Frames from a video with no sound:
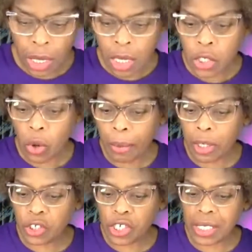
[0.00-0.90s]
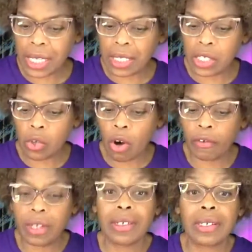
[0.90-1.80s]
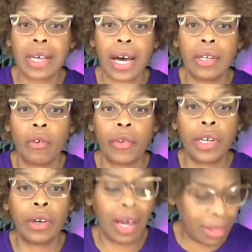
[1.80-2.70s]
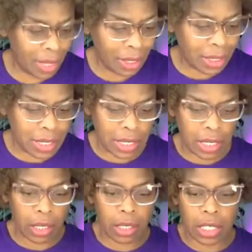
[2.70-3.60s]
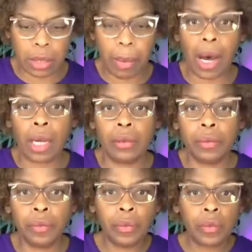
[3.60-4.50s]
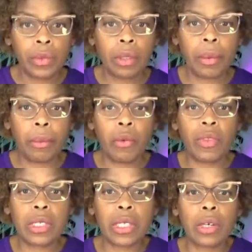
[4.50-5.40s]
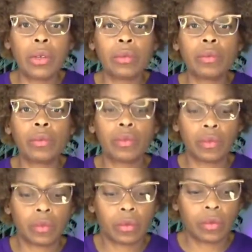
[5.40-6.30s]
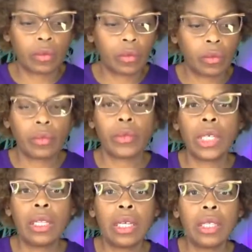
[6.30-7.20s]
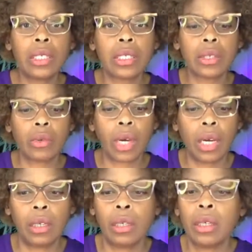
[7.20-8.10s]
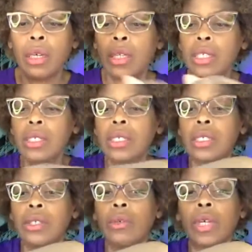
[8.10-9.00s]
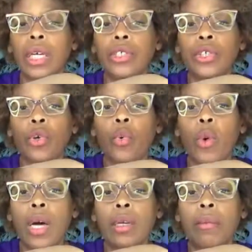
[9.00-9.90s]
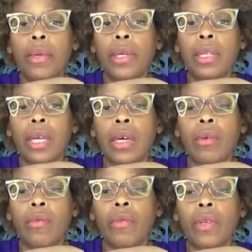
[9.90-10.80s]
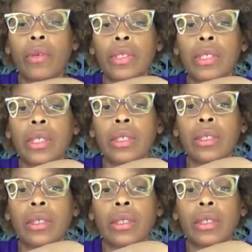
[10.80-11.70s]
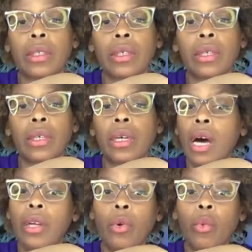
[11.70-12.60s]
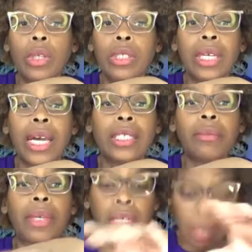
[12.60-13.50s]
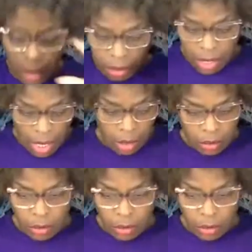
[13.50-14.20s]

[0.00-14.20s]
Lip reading: So I'm going to just set this off to the side over here. I think this is in a good spot. Let me move this here. I think this is okay. This is still catching quite a bit of that over there, isn't it? I don't want it to catch me either now.